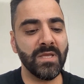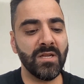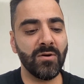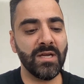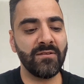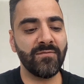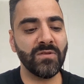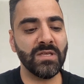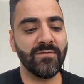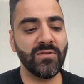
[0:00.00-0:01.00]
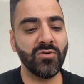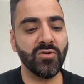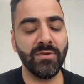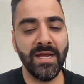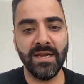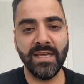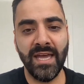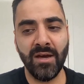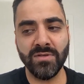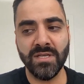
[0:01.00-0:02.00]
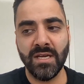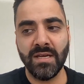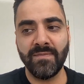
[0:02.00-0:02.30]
if you create an account,